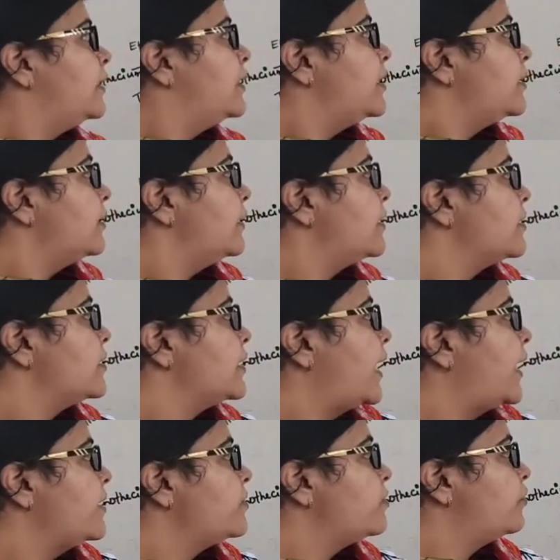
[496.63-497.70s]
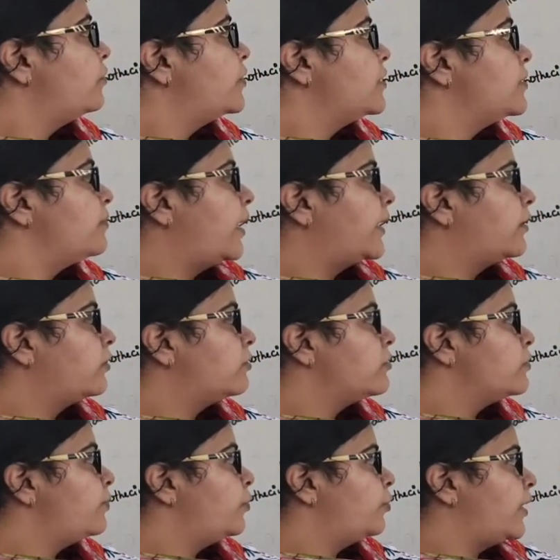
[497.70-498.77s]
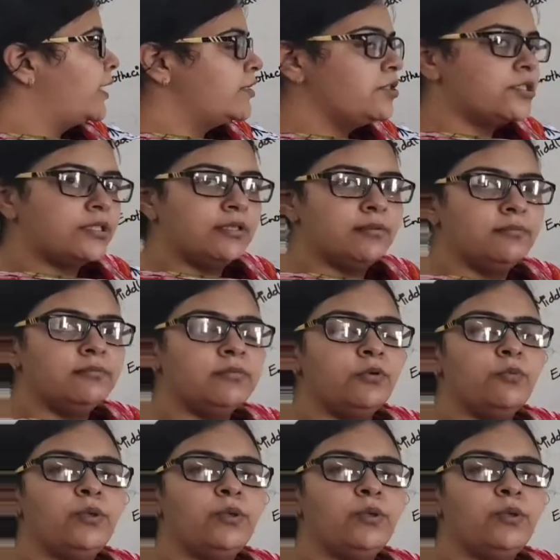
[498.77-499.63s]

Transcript: the size of this microsporangium